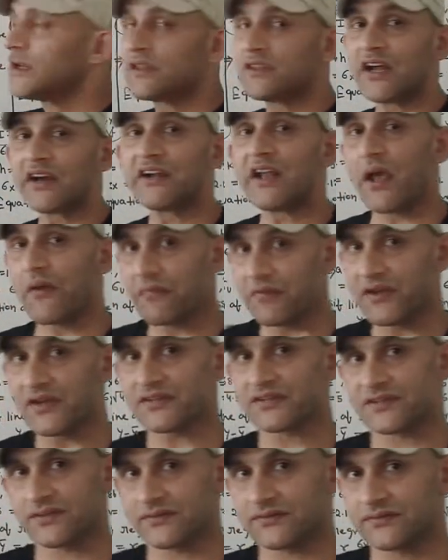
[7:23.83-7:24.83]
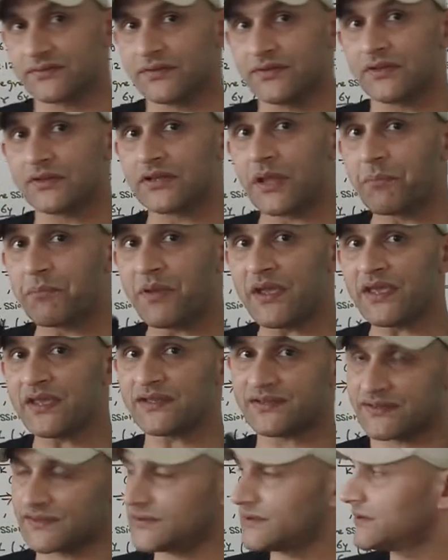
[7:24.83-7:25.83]
the definition, the
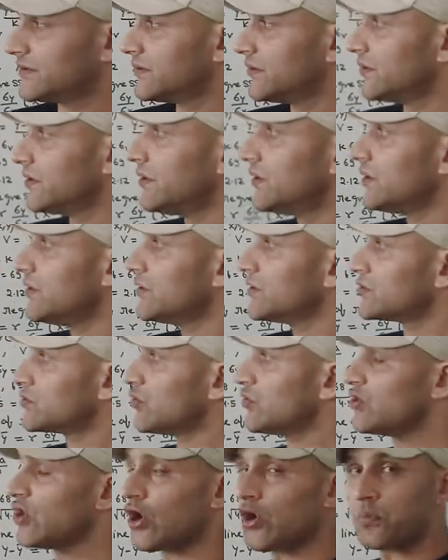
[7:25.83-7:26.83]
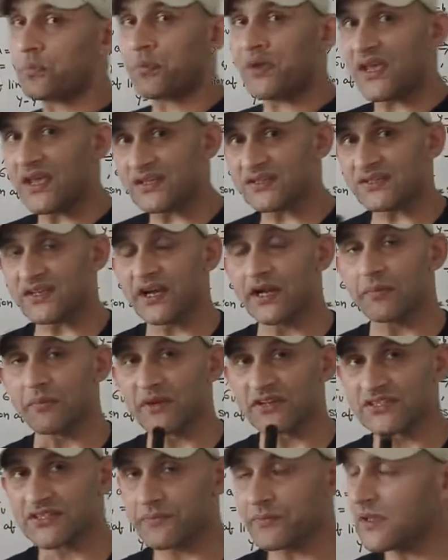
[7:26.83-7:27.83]
base. So your base it
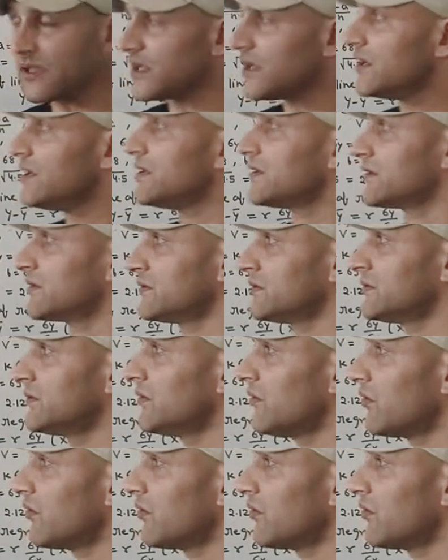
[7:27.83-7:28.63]
must be clear.